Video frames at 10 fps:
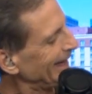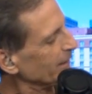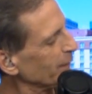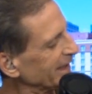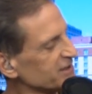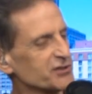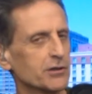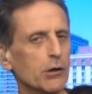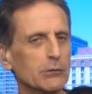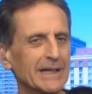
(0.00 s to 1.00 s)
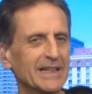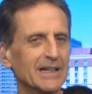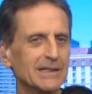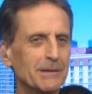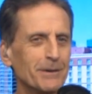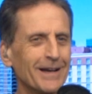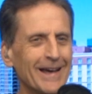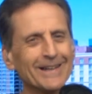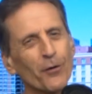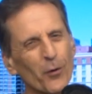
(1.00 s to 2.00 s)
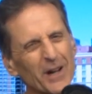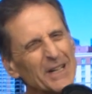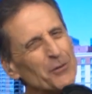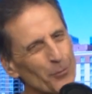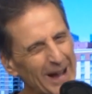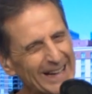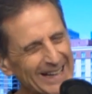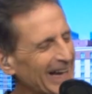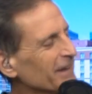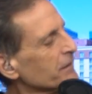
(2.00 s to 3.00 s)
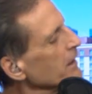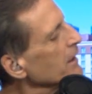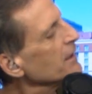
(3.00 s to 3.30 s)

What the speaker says: and we can slowly eliminate or eradicate